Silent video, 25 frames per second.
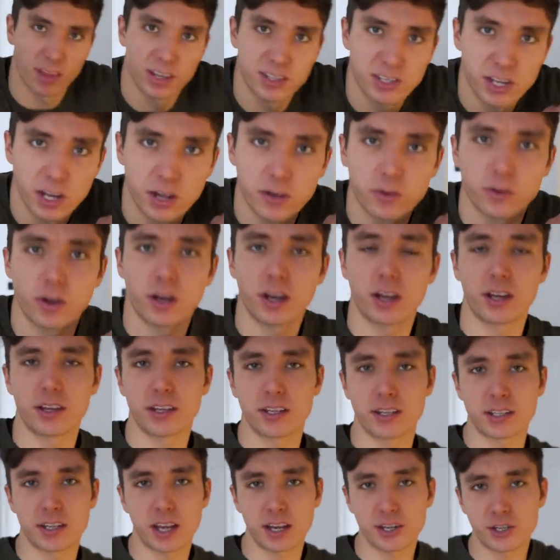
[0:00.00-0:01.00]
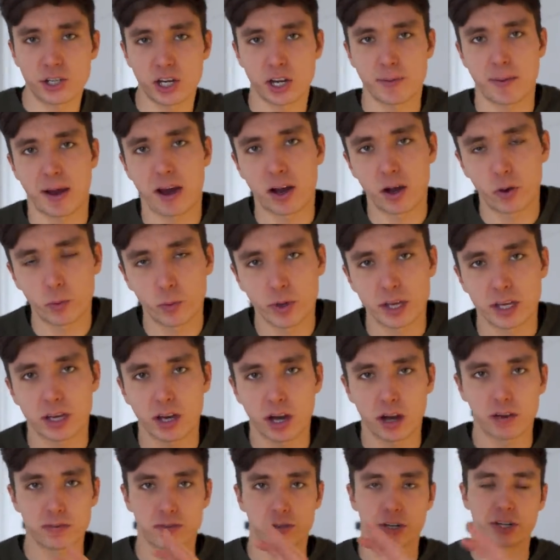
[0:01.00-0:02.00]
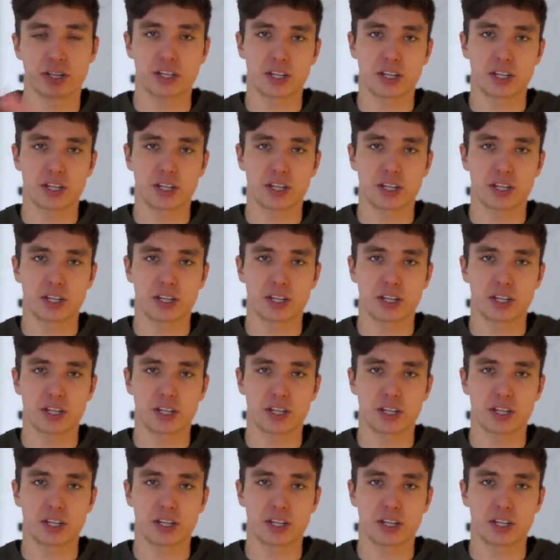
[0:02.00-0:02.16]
So this is actually about a week after I